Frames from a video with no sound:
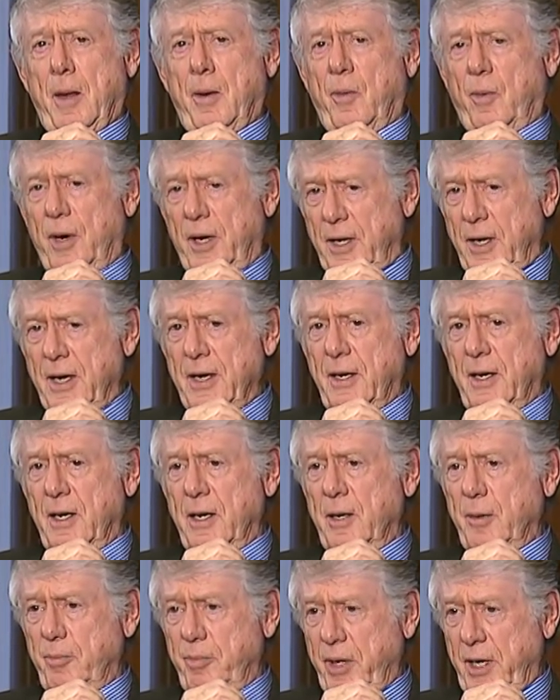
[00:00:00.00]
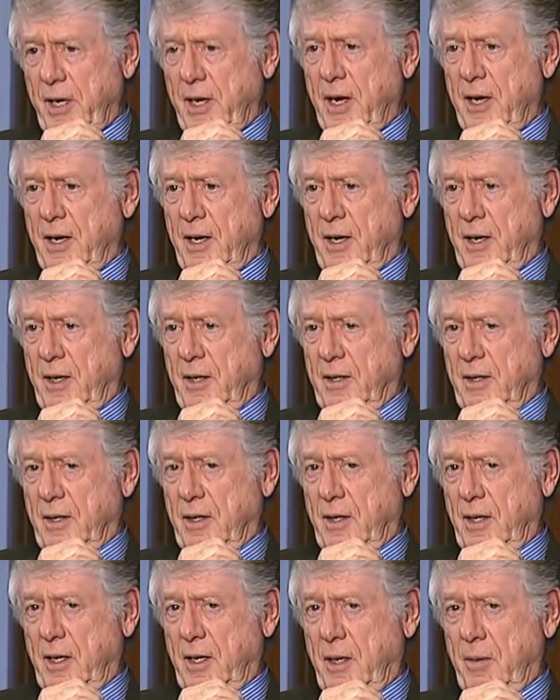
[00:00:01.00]
when Nightline began
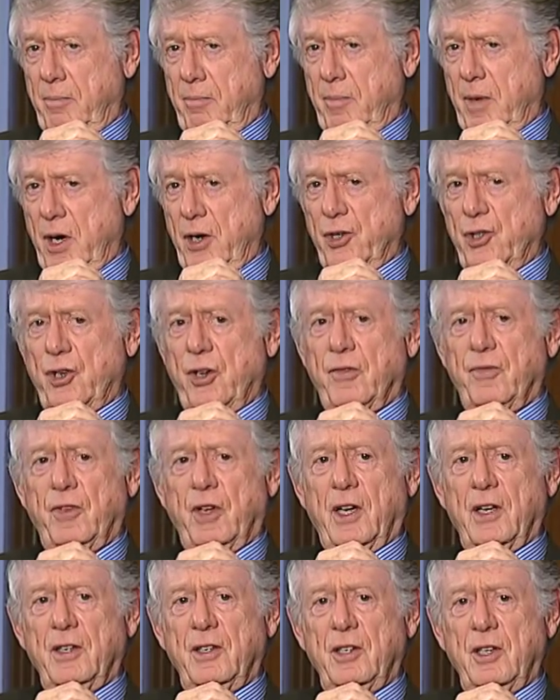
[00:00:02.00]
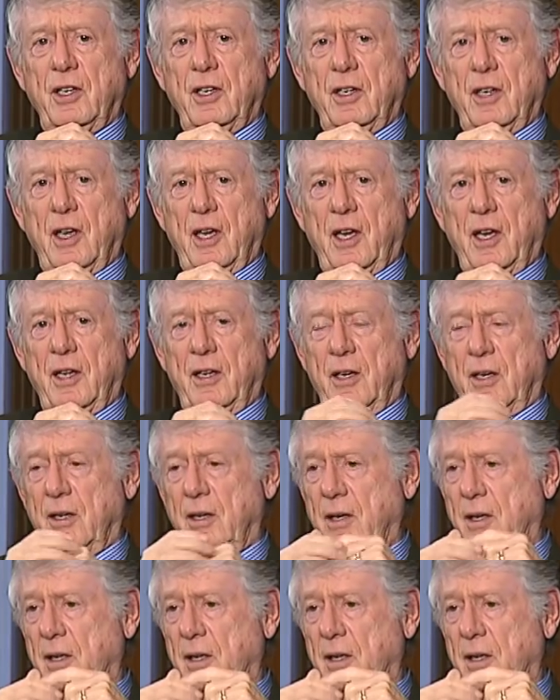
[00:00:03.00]
in March of 1980,